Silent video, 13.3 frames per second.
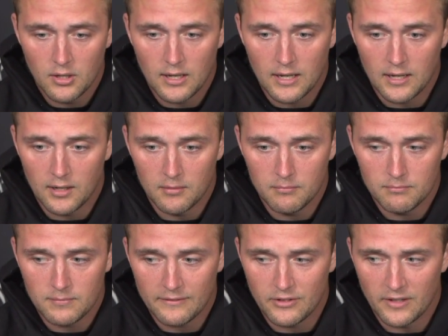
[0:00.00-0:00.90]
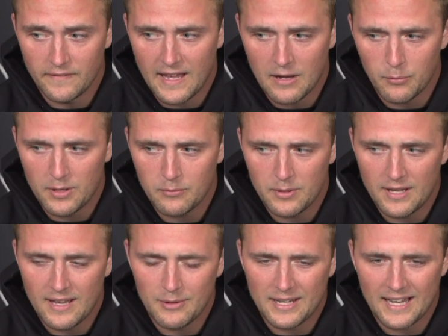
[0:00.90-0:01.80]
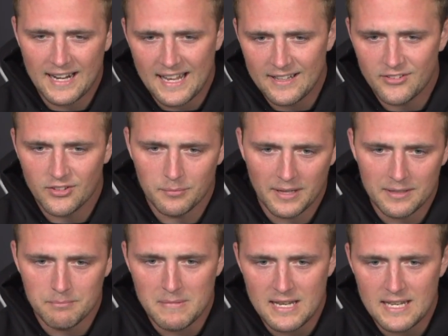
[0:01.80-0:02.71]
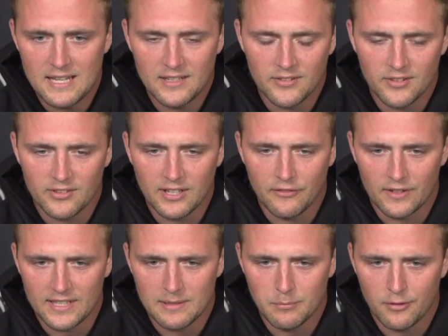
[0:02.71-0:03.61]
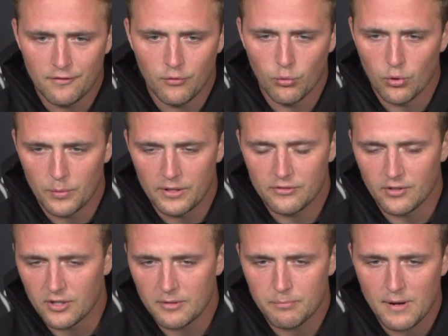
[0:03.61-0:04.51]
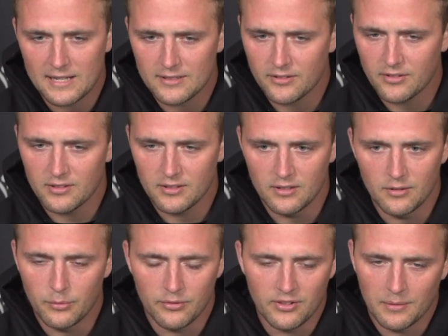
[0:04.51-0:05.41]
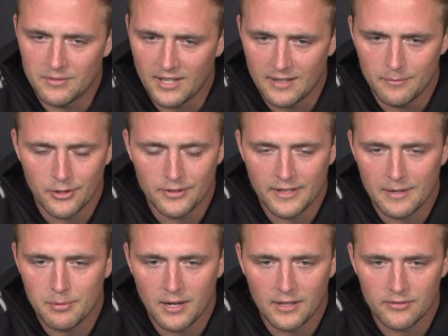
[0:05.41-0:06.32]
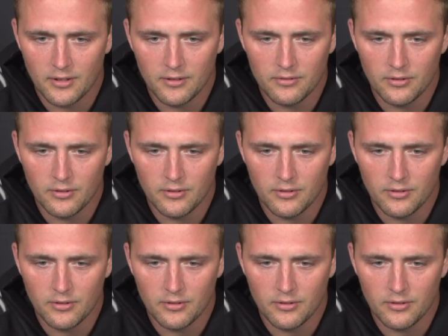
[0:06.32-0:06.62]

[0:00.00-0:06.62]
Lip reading: I've done that. We kind of had some, like, meetings and stuff like that before we started practicing, and it was sometime during that process.